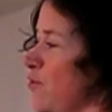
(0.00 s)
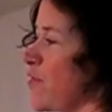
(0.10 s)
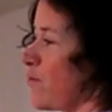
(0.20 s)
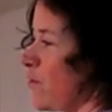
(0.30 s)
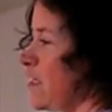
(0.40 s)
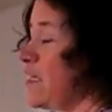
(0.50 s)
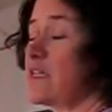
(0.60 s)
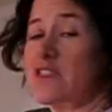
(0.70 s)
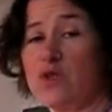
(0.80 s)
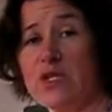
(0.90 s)
three
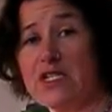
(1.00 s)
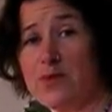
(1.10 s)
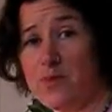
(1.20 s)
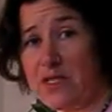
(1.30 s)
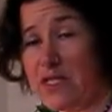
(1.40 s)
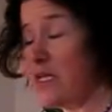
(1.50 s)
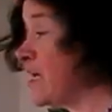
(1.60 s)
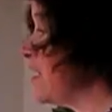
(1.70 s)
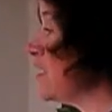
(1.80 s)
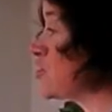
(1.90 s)
is going to be
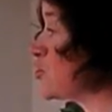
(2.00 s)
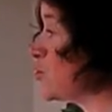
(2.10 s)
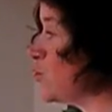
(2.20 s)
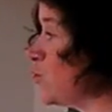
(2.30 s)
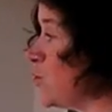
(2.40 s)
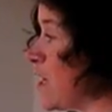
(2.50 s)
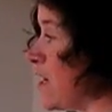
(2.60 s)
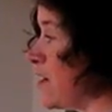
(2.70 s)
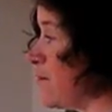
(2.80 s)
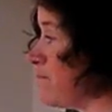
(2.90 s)
to
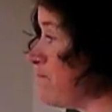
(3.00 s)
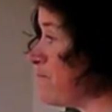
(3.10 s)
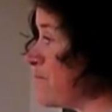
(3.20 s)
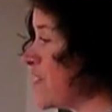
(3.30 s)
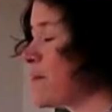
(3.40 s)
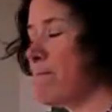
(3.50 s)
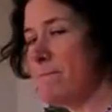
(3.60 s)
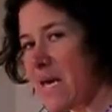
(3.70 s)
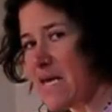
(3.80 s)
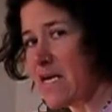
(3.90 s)

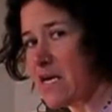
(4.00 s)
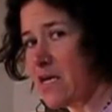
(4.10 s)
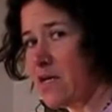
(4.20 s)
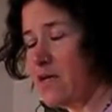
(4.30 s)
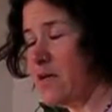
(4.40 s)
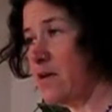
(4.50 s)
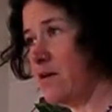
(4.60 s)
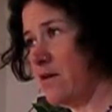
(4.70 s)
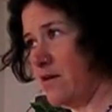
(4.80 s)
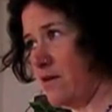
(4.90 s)
make
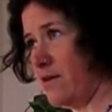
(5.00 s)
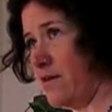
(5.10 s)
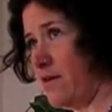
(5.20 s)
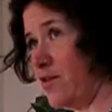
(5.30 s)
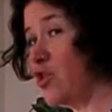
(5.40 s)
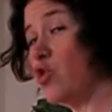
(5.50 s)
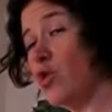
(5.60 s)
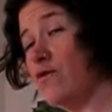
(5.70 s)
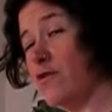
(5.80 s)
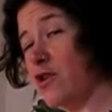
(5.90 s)

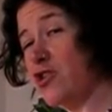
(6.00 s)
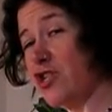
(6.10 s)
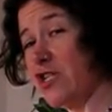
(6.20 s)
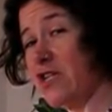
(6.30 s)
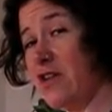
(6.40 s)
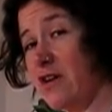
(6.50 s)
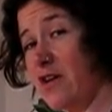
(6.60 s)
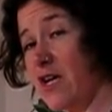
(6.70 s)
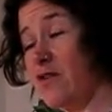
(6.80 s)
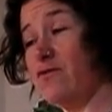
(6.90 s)
your version
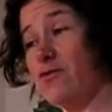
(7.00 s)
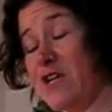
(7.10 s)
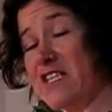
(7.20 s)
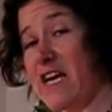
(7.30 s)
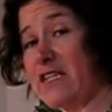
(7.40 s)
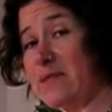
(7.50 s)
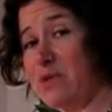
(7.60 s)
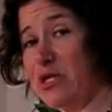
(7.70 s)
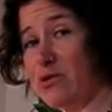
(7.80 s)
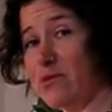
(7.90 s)
of Freytag's
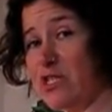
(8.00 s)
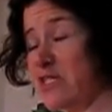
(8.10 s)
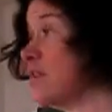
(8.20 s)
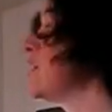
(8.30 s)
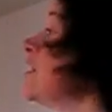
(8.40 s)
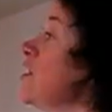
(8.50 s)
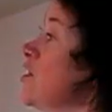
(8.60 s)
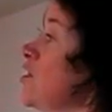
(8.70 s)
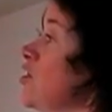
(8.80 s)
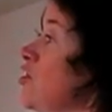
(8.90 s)
pyramid
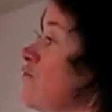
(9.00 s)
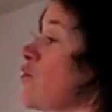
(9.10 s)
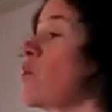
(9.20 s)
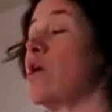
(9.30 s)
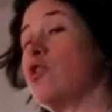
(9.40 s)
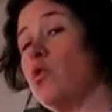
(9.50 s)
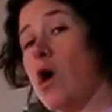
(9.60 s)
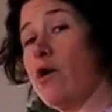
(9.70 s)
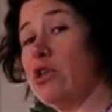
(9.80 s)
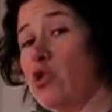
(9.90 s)
for where you
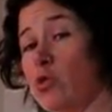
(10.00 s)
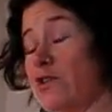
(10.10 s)
are in your